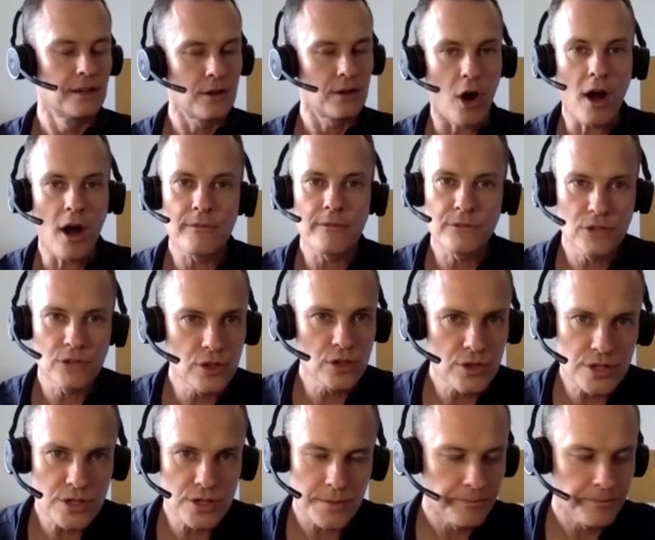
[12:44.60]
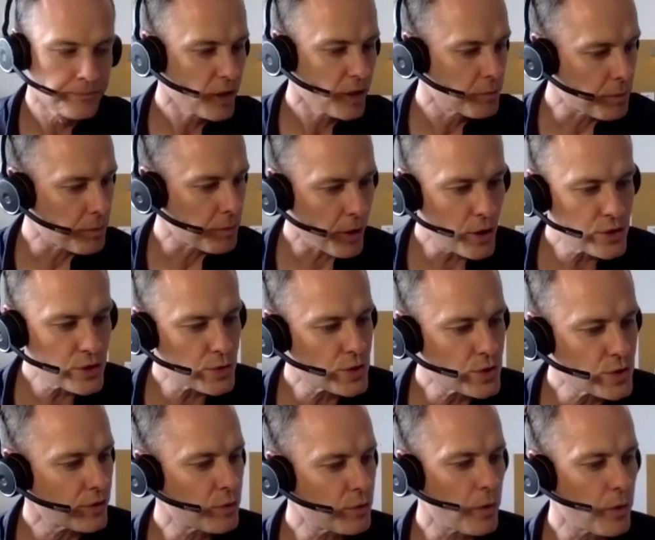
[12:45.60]
I've used proposal
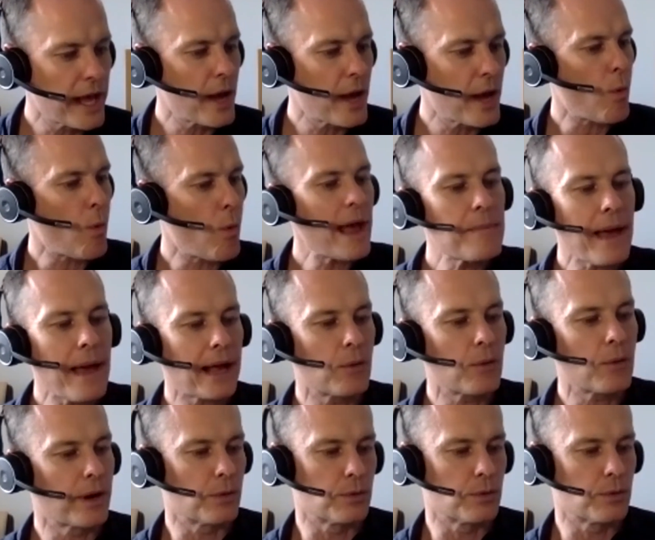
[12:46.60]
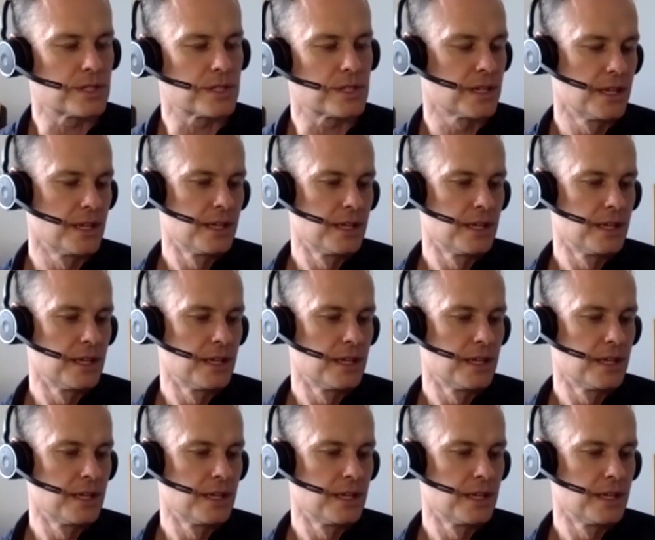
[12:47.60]
software way back when it was,